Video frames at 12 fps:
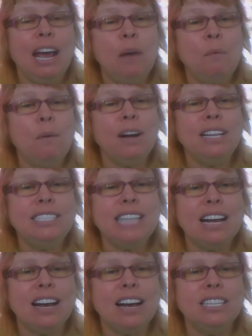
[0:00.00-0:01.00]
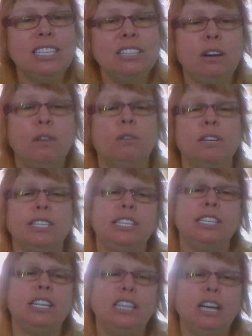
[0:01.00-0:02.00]
And what's that got to do? Oh, it's
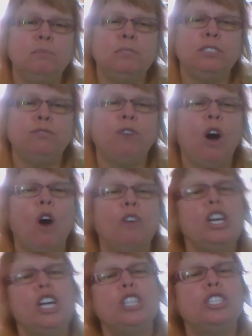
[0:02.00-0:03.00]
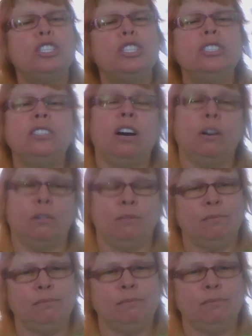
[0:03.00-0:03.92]
the Dems' fault. No.